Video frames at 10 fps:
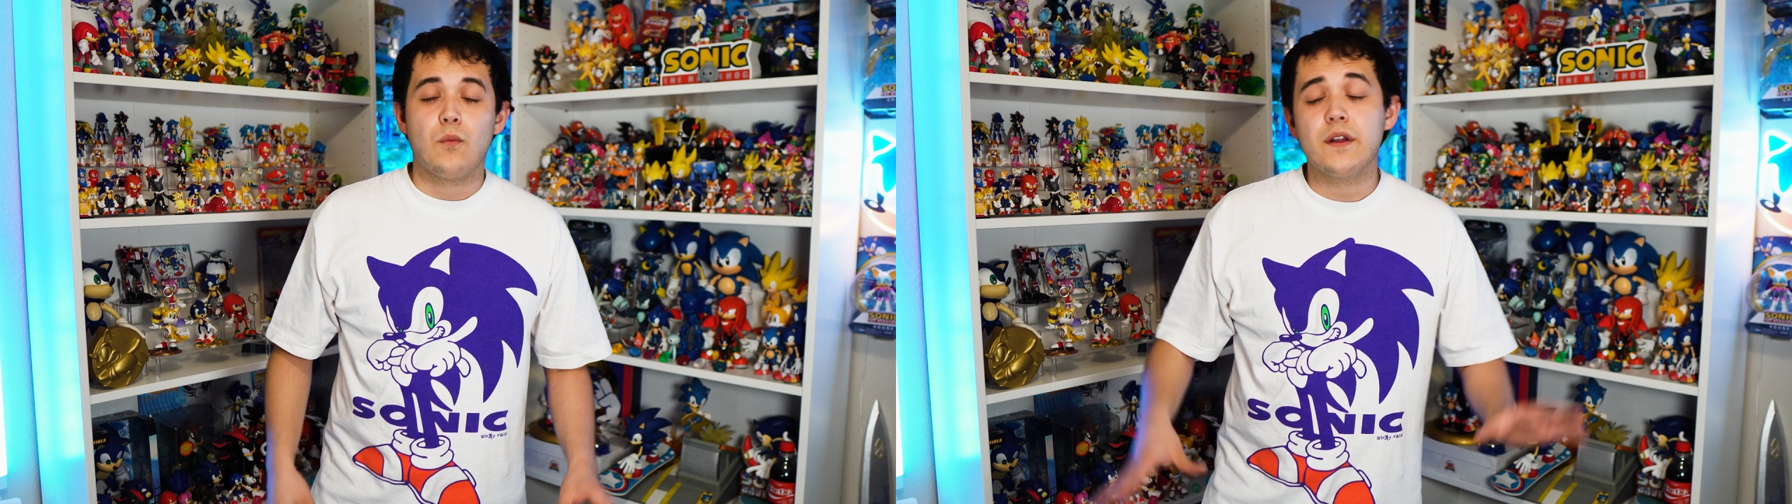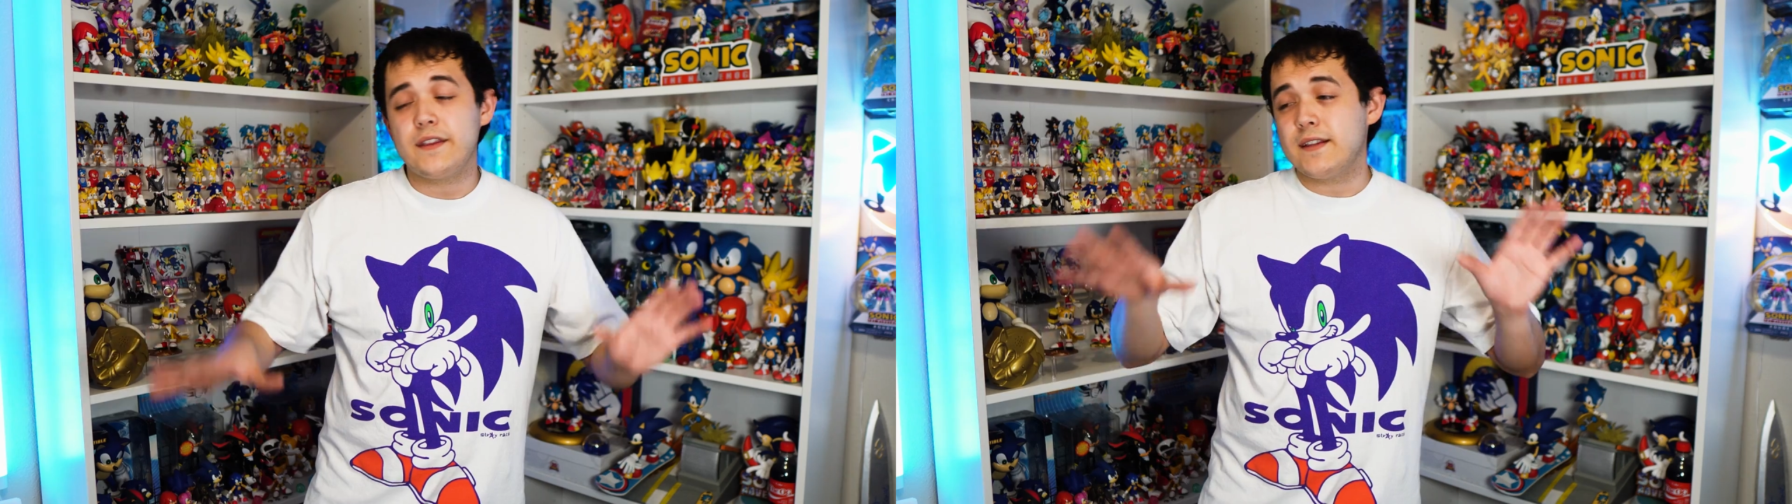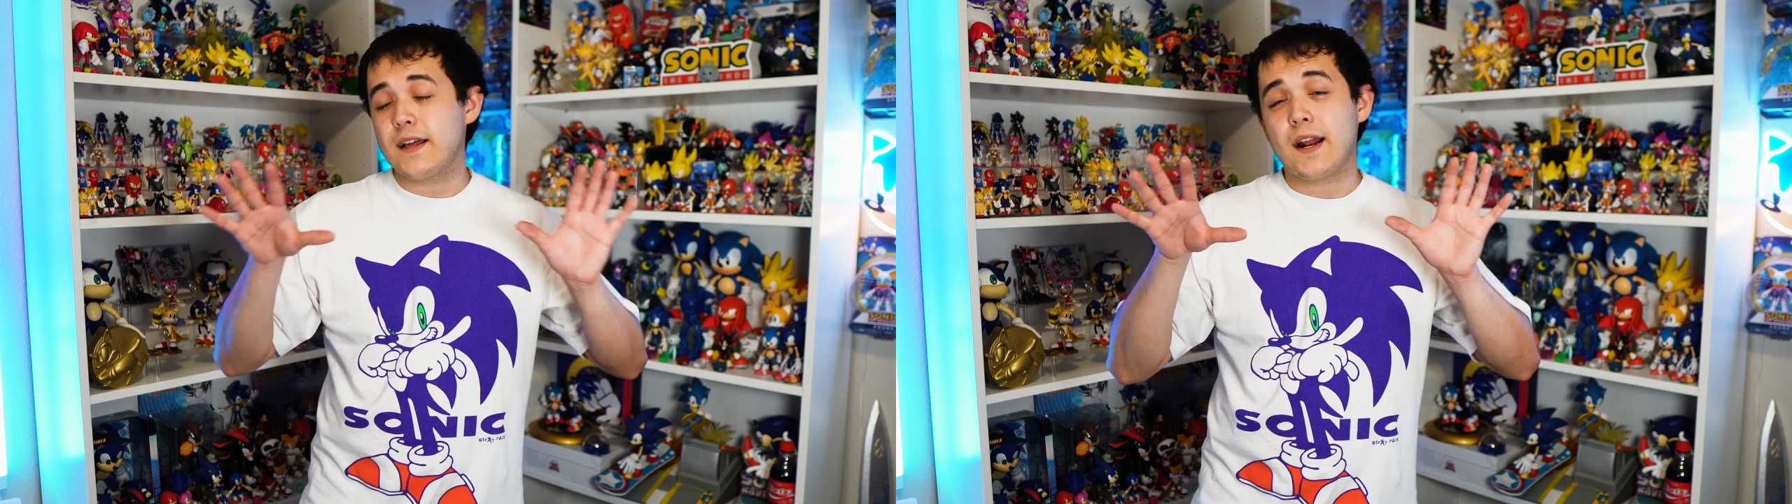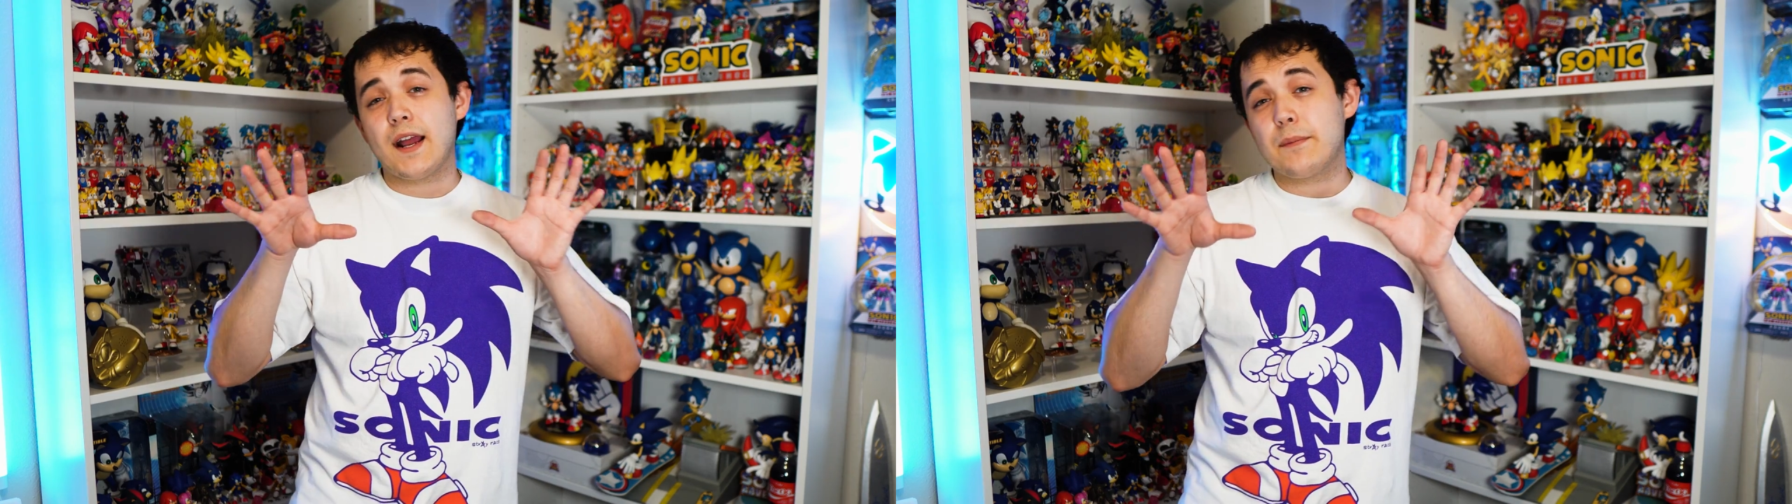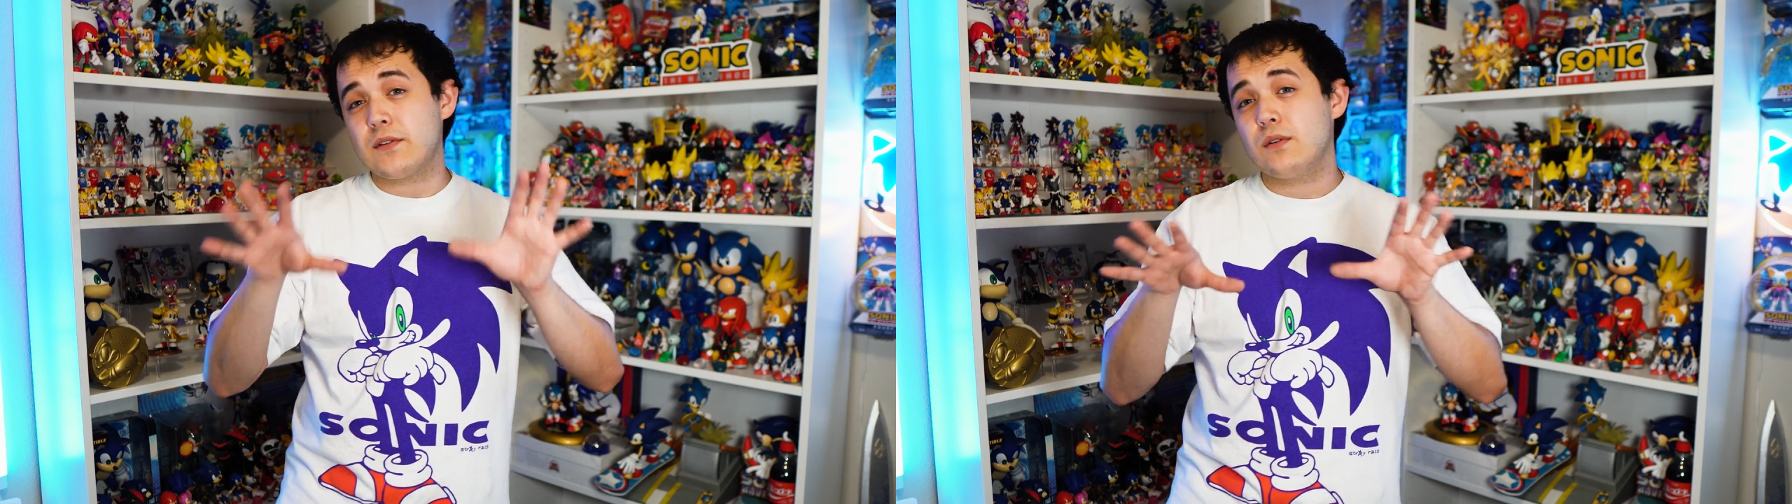One thing that I
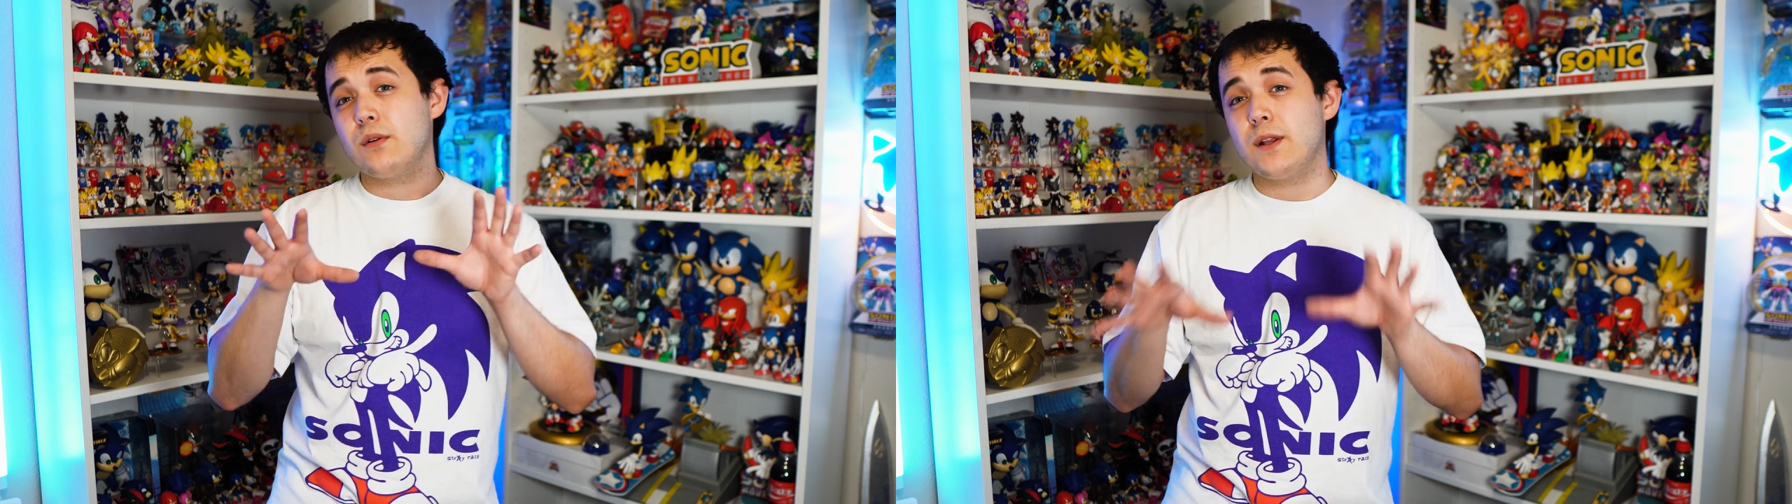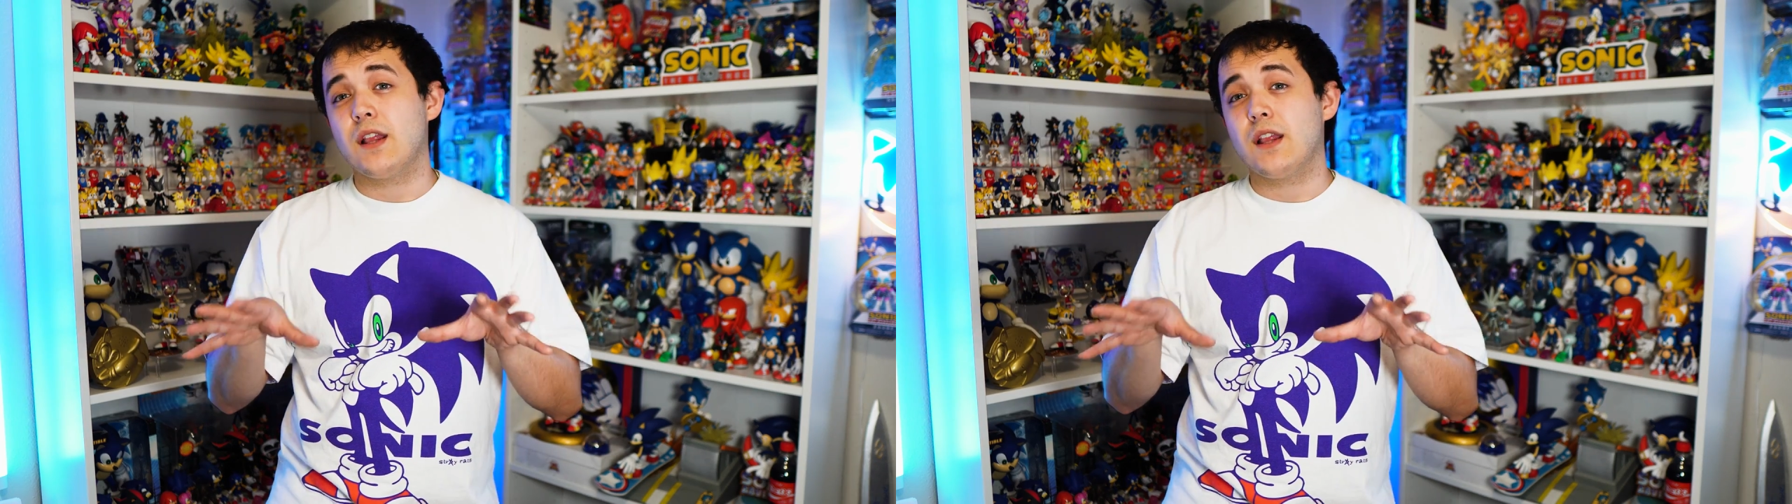absolutely